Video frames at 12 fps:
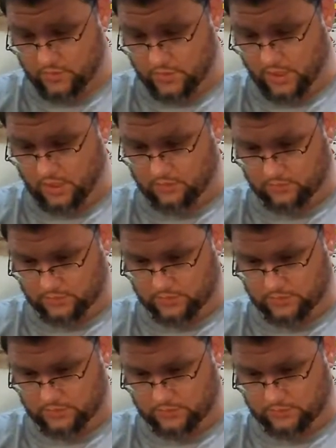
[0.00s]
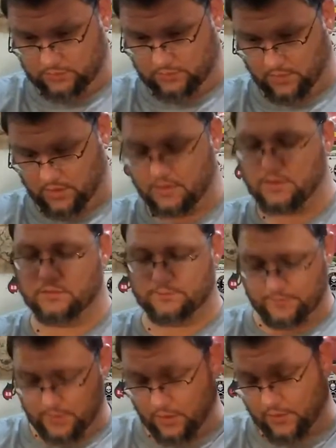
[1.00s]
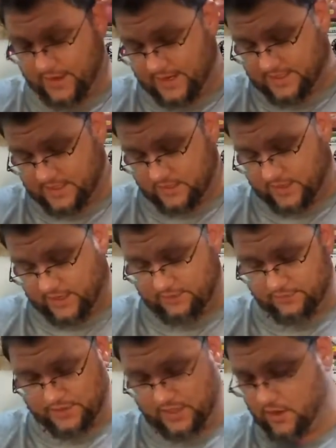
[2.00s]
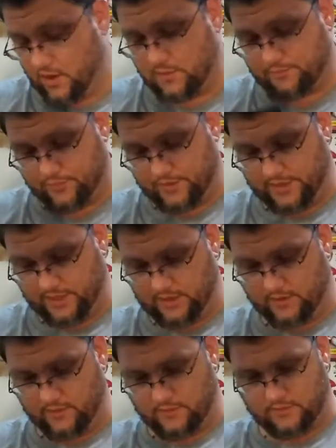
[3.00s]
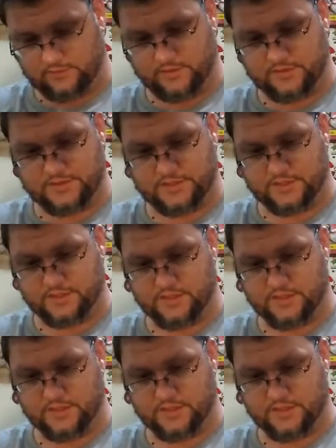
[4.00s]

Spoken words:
Oh! Okay, I did. Okay, the art print here. Let me see.